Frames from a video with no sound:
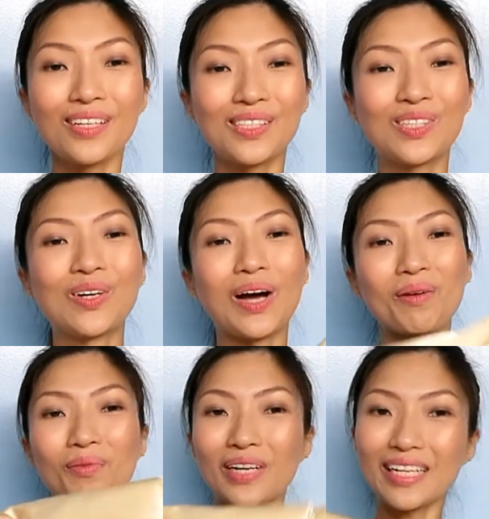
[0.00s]
So
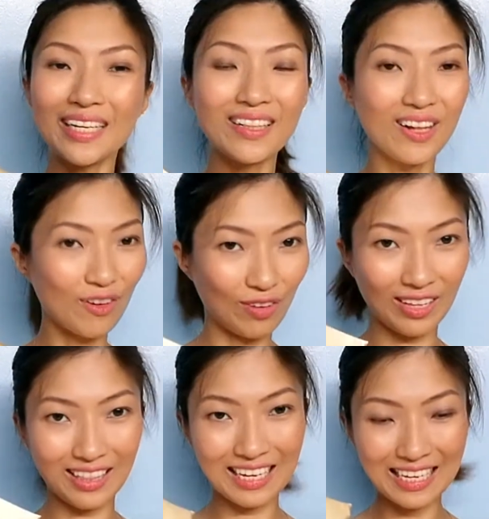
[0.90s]
I'm really
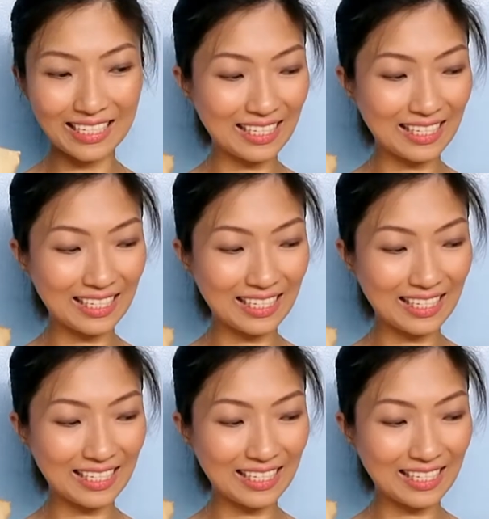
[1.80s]
loving these